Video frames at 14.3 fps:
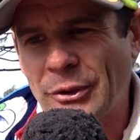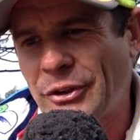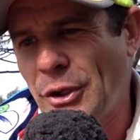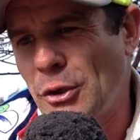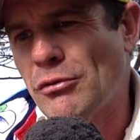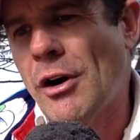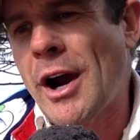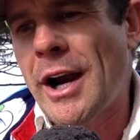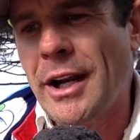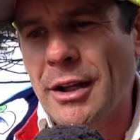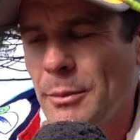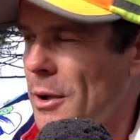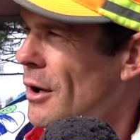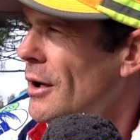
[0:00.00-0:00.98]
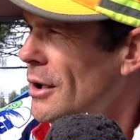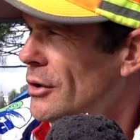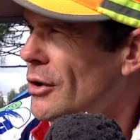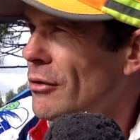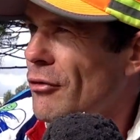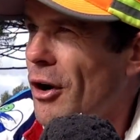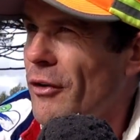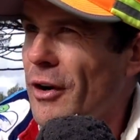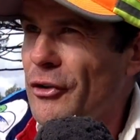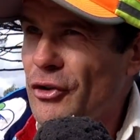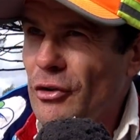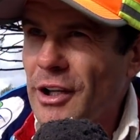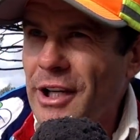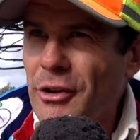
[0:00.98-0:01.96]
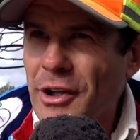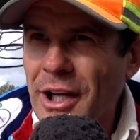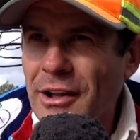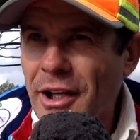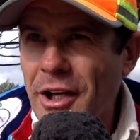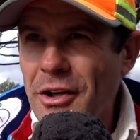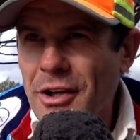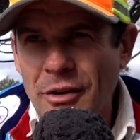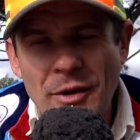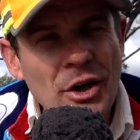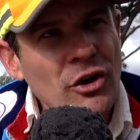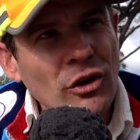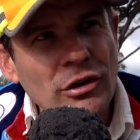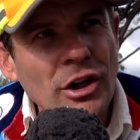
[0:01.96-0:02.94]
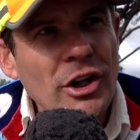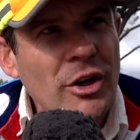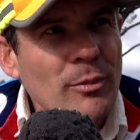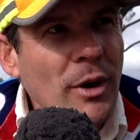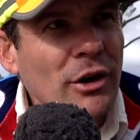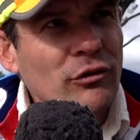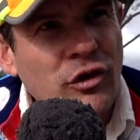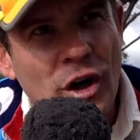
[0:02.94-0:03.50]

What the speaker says: They'll see you riding. And, oh, yeah, you go ride. I ask you, lean. Look how lean you are. Hey, you're lean, mate.